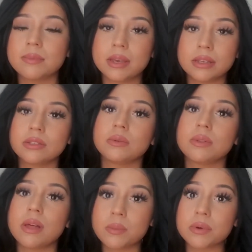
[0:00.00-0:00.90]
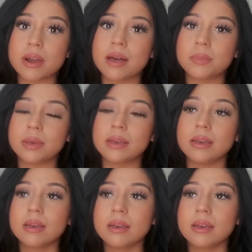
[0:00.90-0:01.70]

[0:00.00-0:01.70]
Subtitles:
makes you a lot more happy.